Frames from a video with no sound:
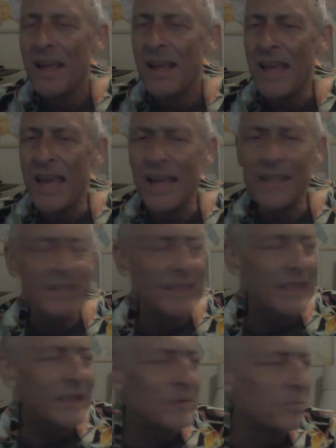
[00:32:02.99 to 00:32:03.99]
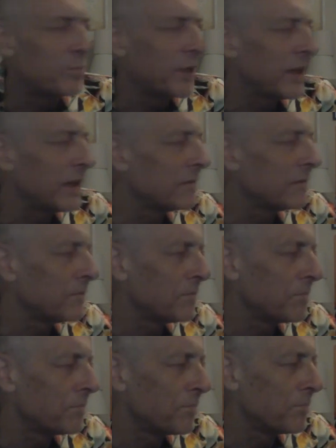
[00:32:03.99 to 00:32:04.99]
as did big
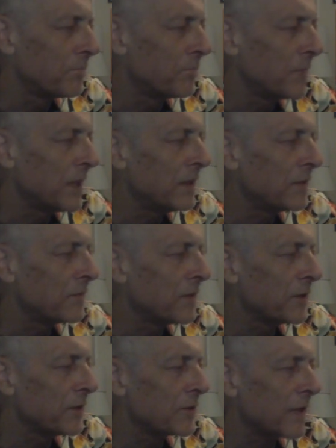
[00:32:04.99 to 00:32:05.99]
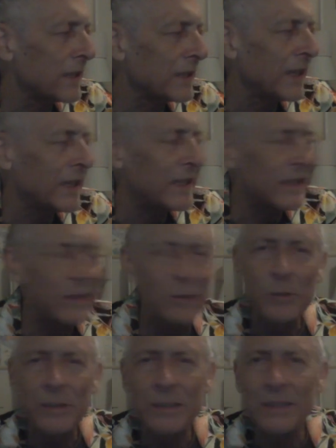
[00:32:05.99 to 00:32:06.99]
media figures like Katie
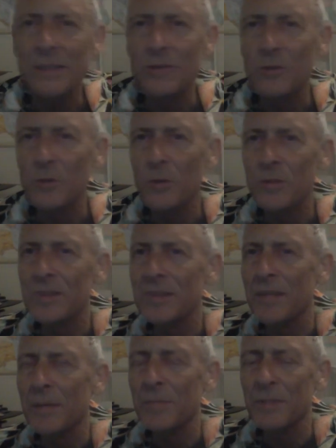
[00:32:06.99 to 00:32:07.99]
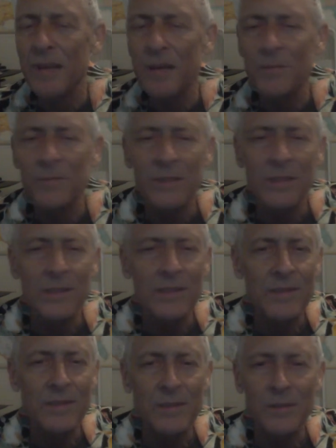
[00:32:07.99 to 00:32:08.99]
Couric and George
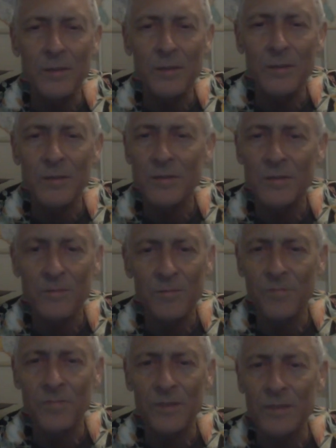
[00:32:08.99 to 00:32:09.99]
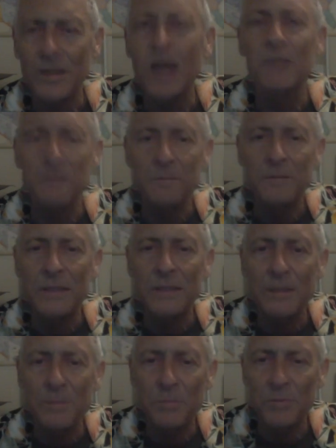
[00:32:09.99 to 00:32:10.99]
Stephanopoulos. There's
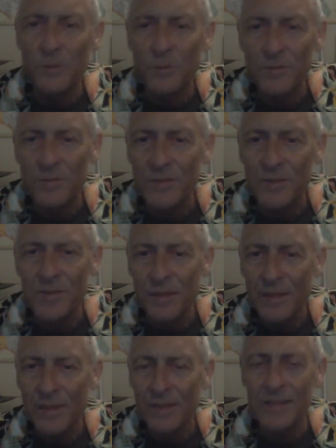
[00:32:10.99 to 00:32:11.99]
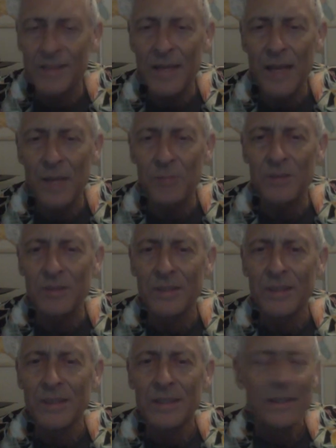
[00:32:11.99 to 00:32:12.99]
photography that proves this happened.
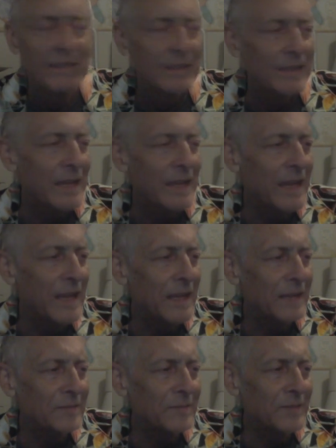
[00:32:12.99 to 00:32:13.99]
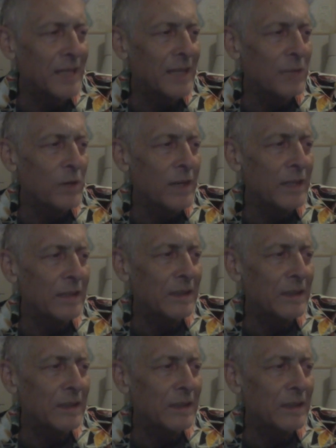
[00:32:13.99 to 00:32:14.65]
And anyway,